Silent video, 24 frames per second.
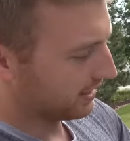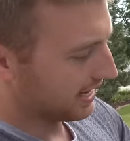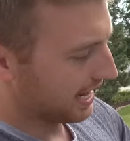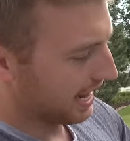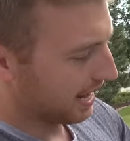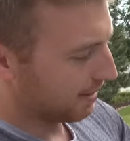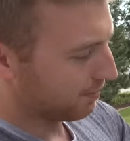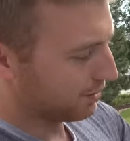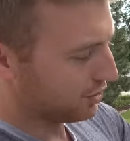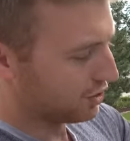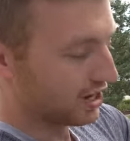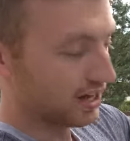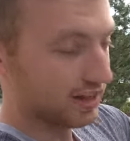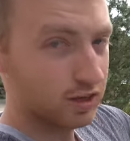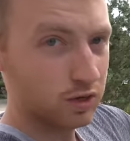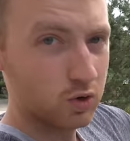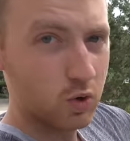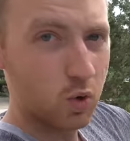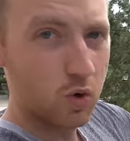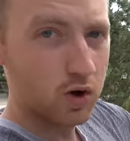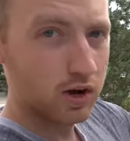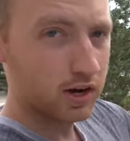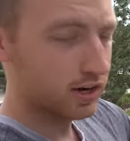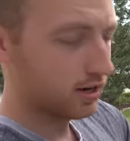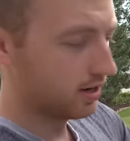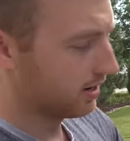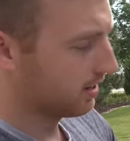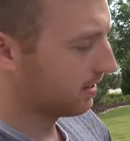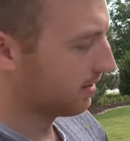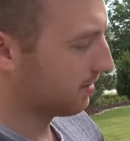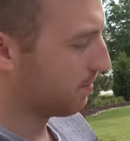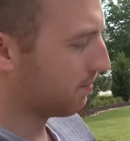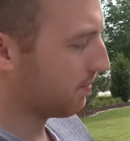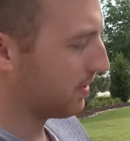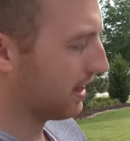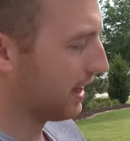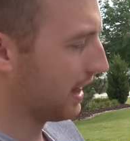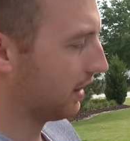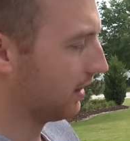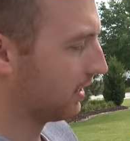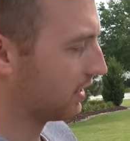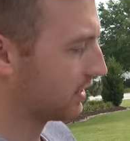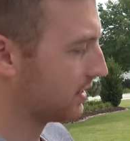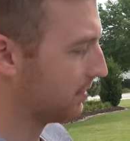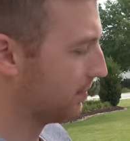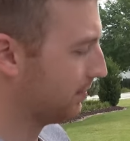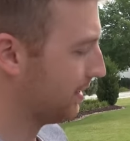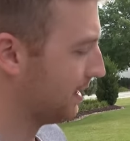damaged on the corner, but that
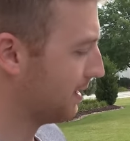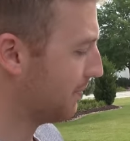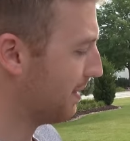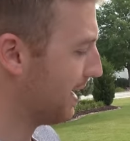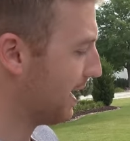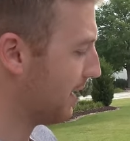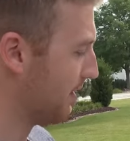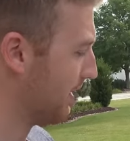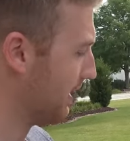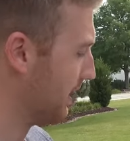looks to be about